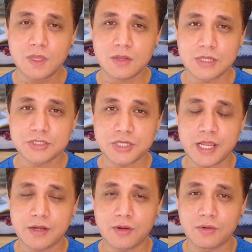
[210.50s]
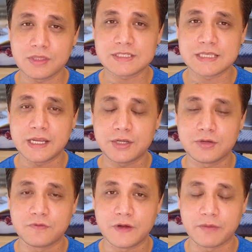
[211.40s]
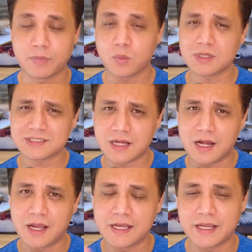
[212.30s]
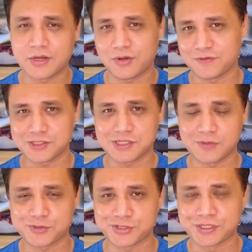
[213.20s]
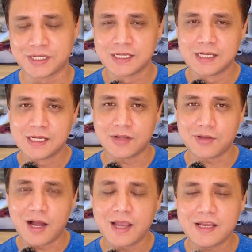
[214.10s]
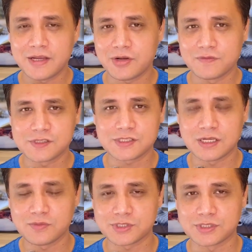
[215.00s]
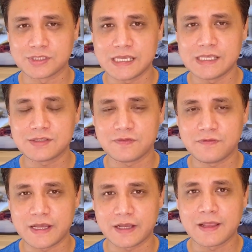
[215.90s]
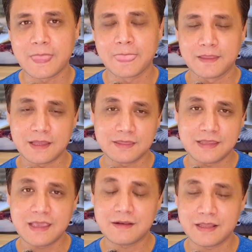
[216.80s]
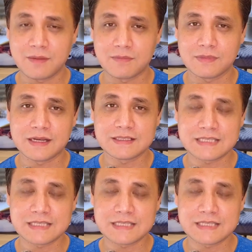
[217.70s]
that you get on the C825. But what's the highlight of this television? Now, the highlight of this television is the fact that they claim that it's